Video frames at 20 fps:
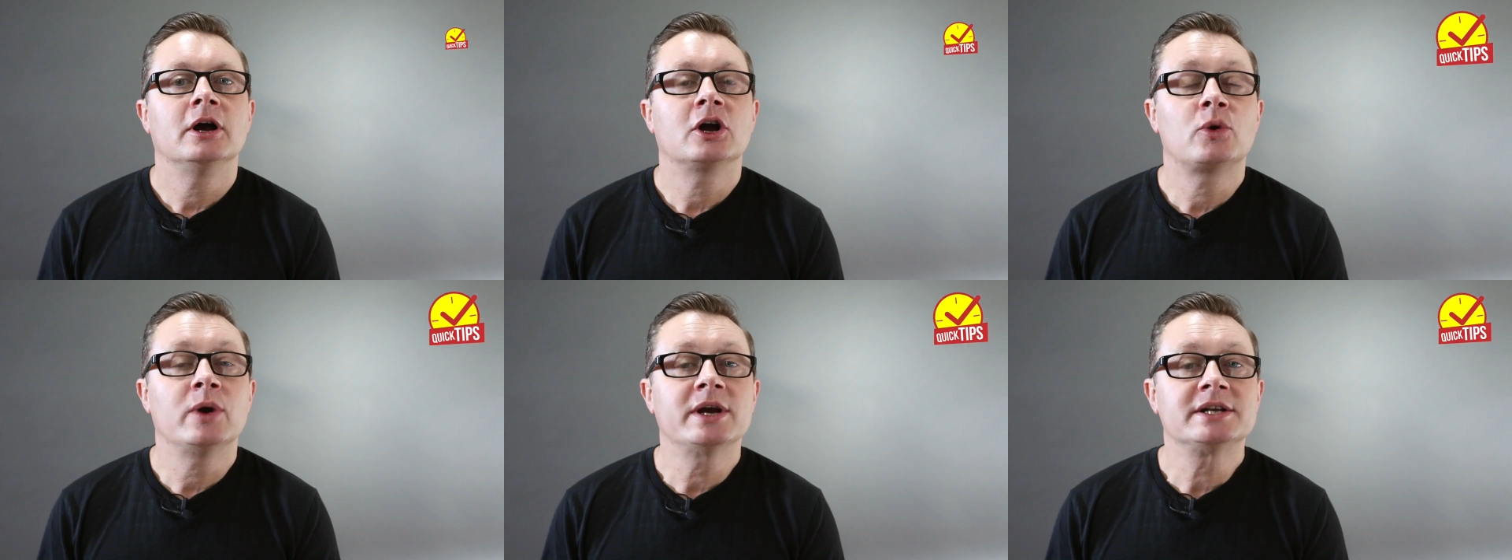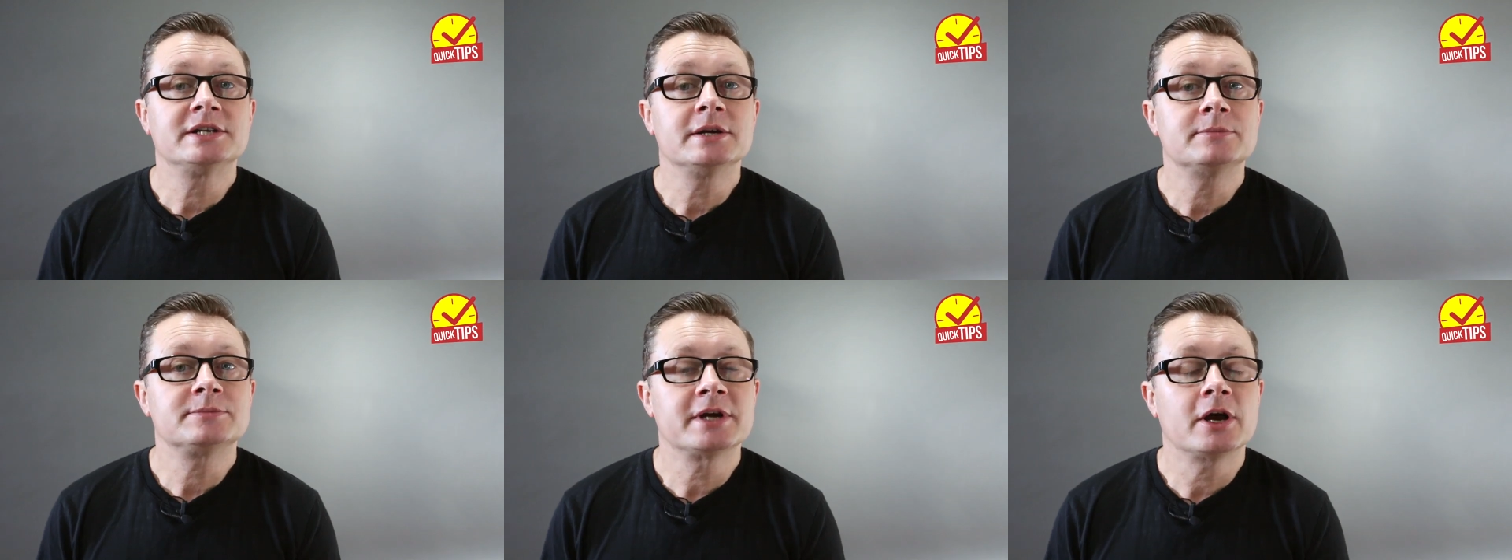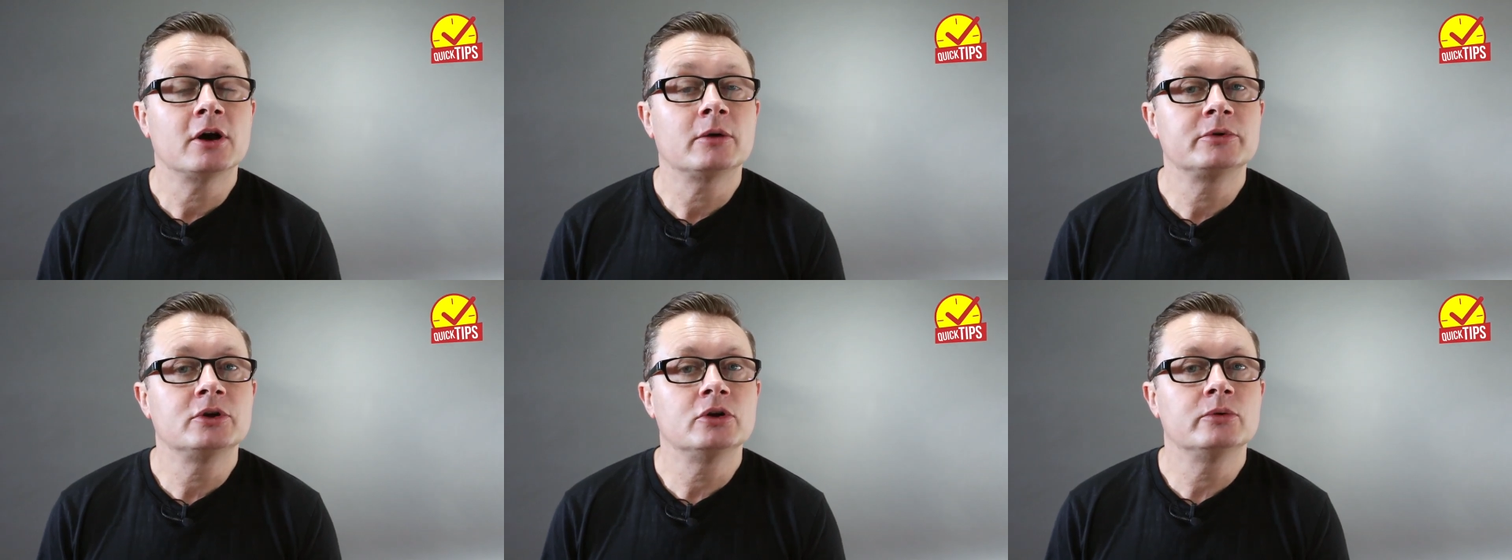A quick tip to
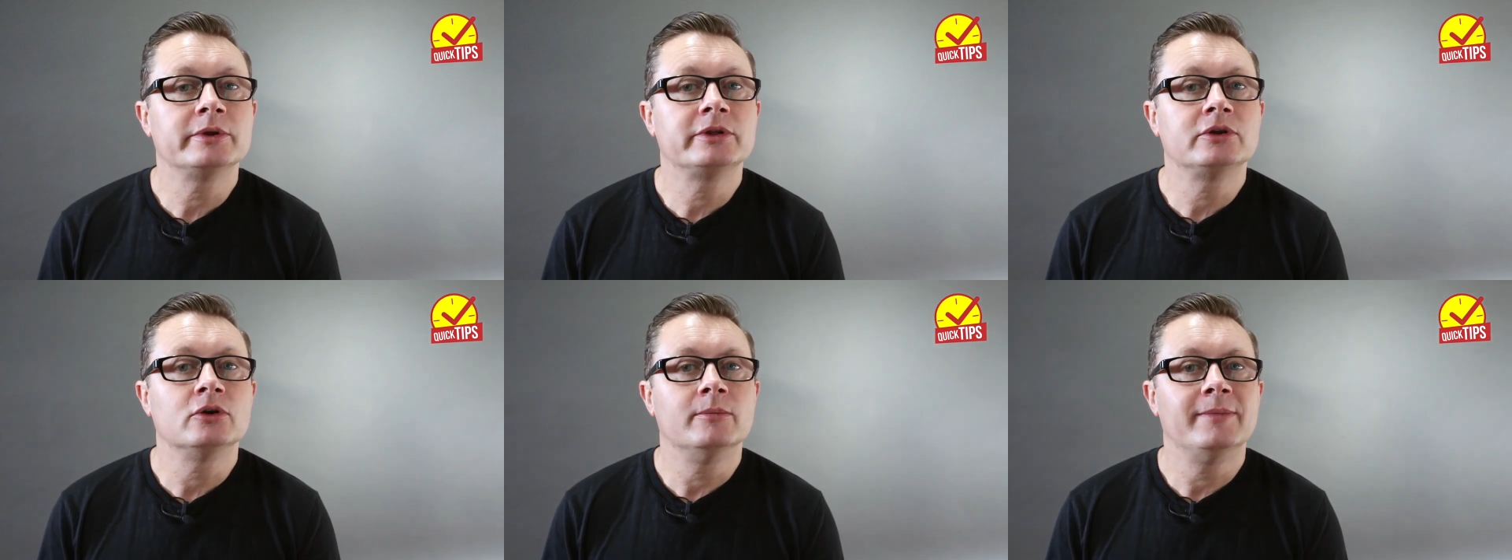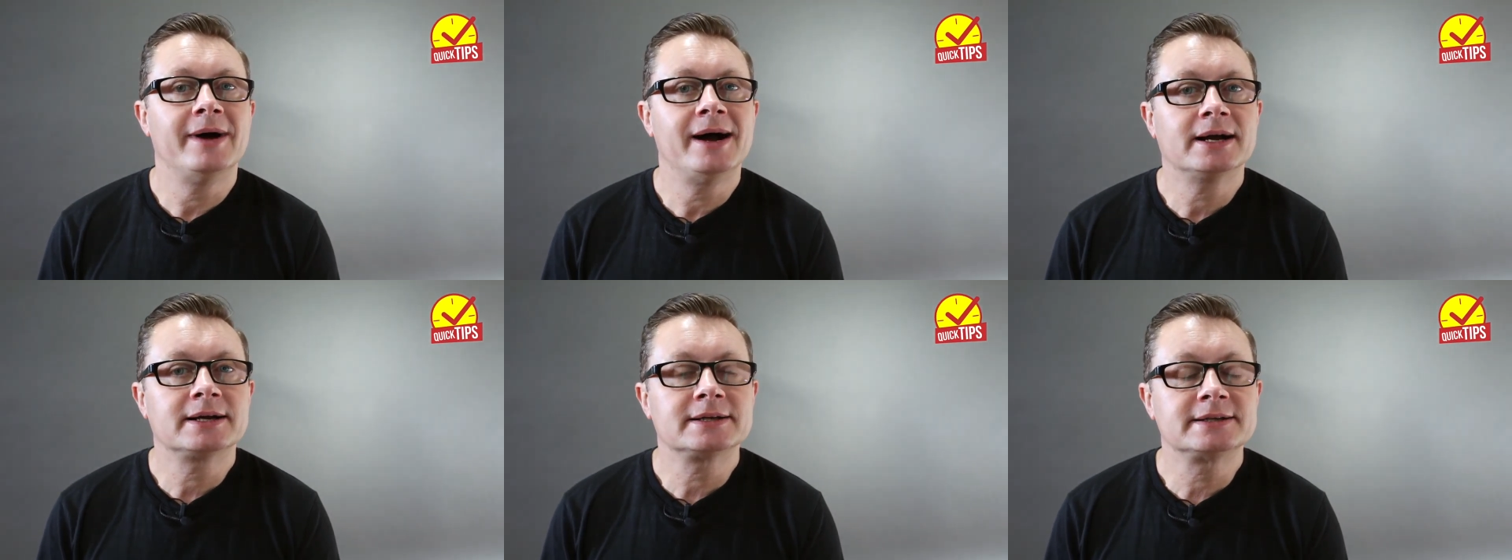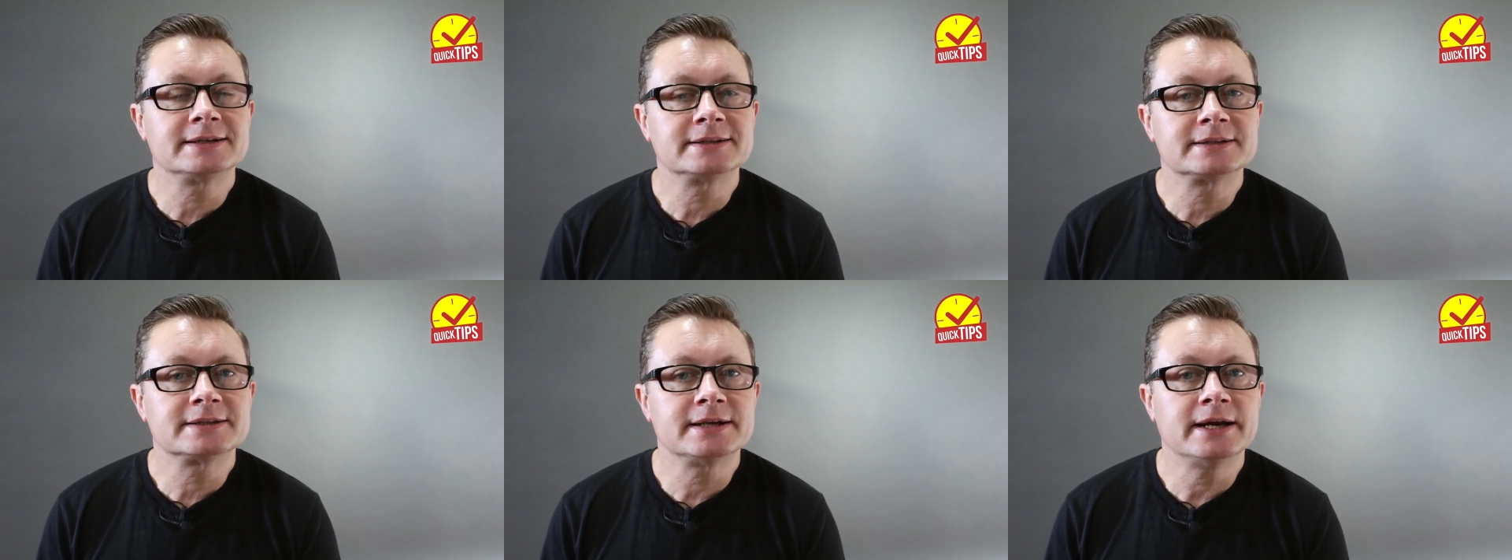help you with your
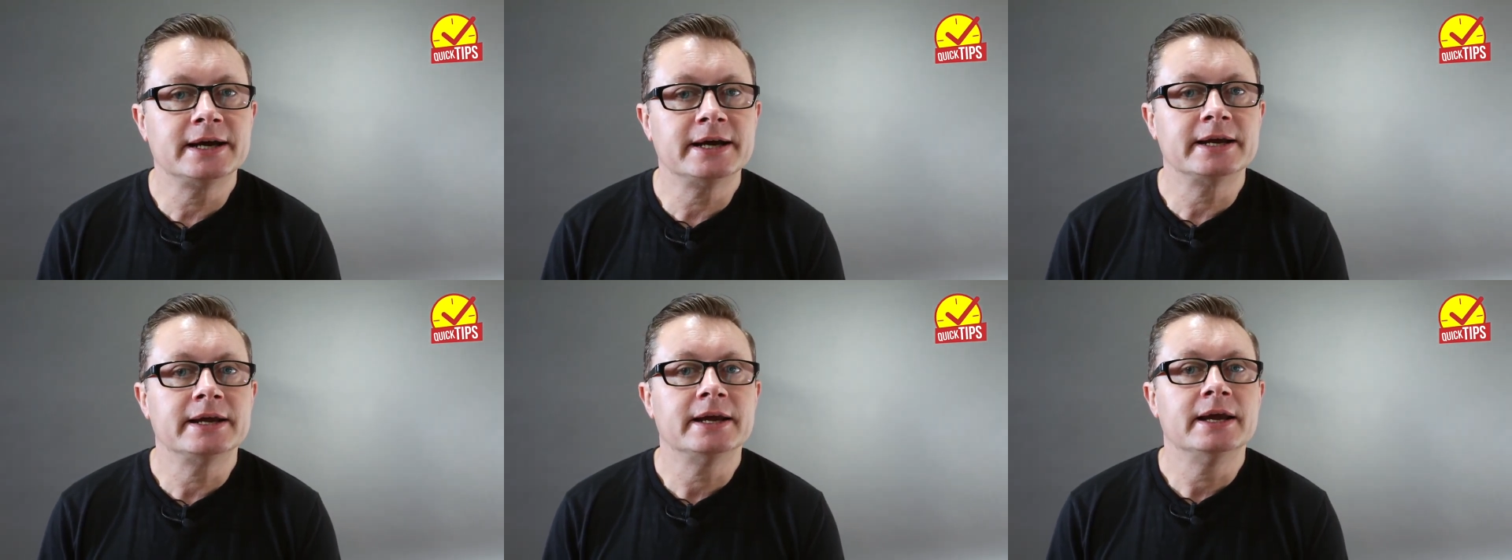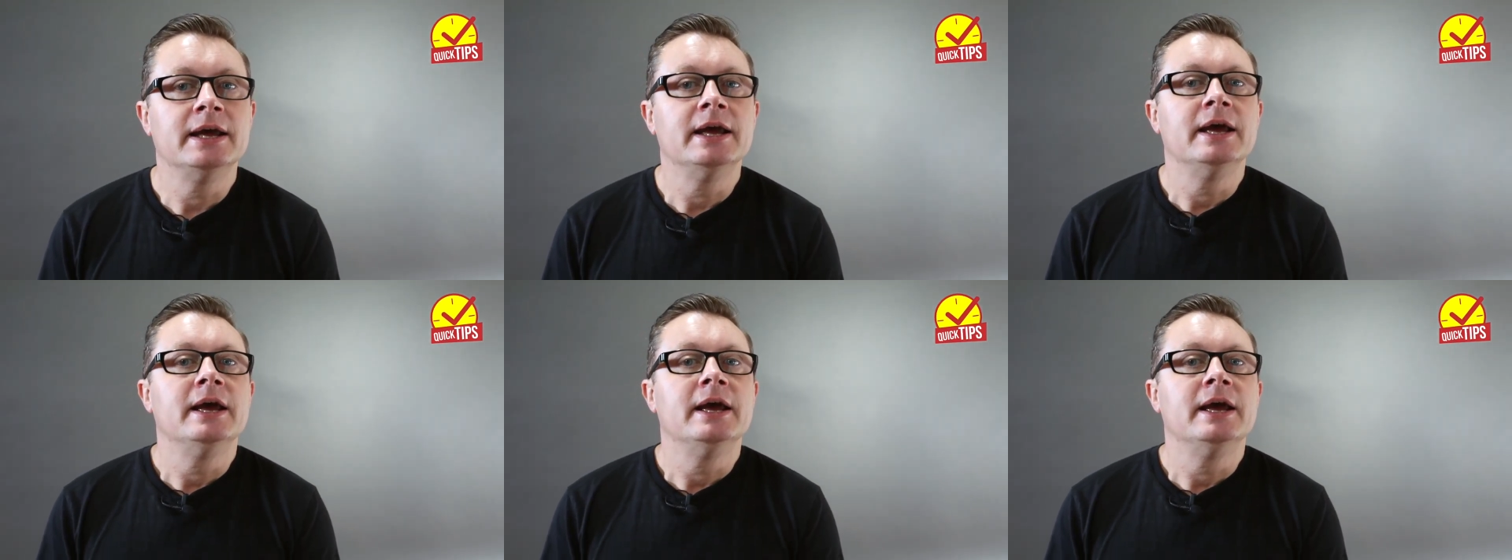marketing today.